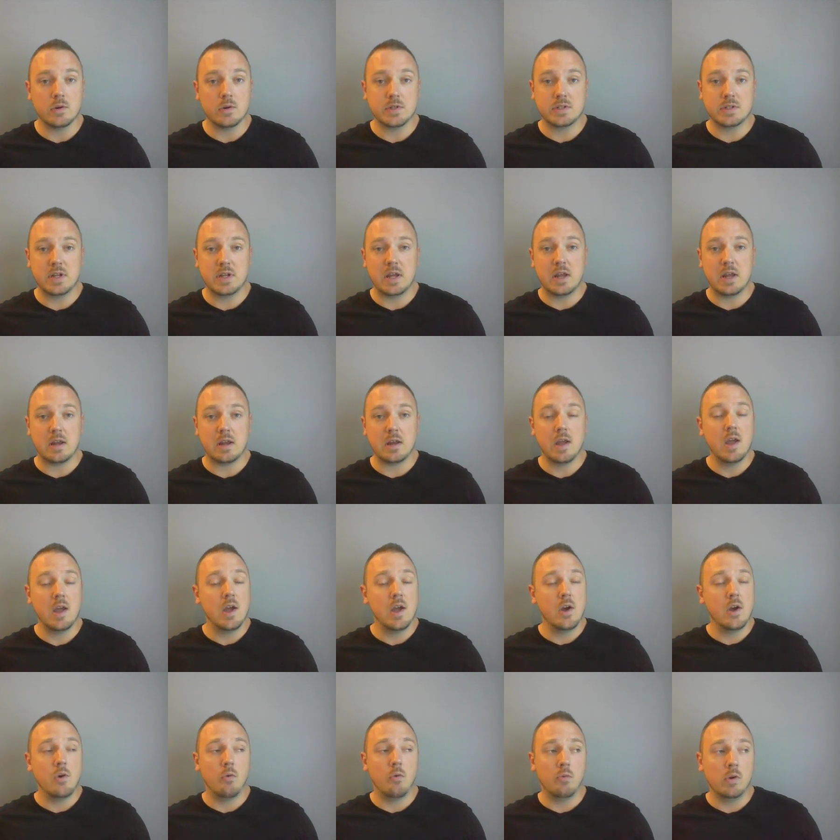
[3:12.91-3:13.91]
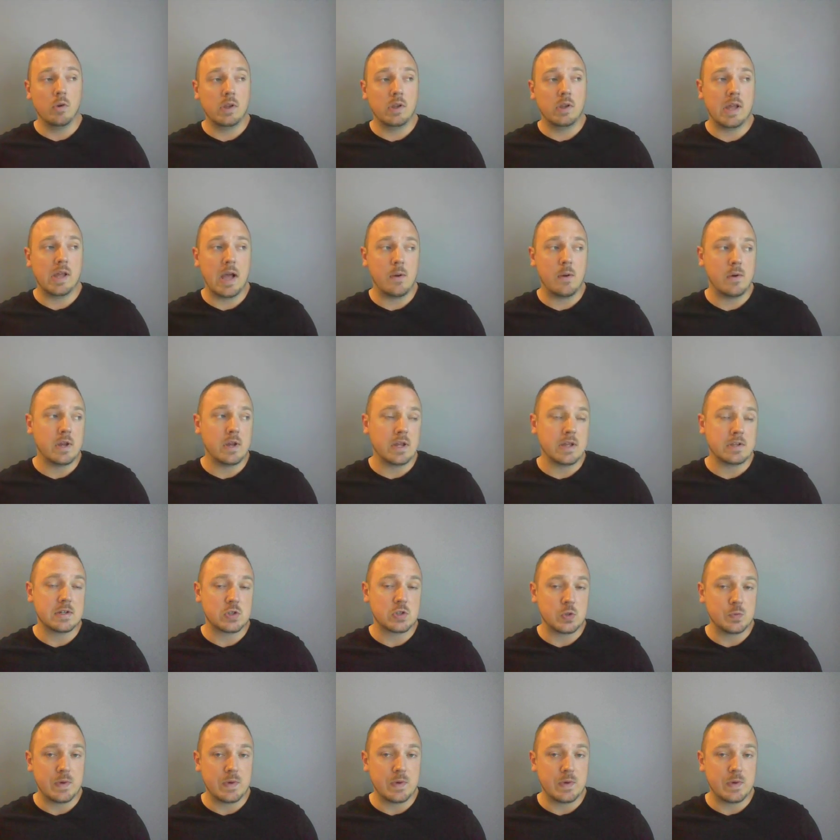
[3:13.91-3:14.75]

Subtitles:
Or say, really, I want to get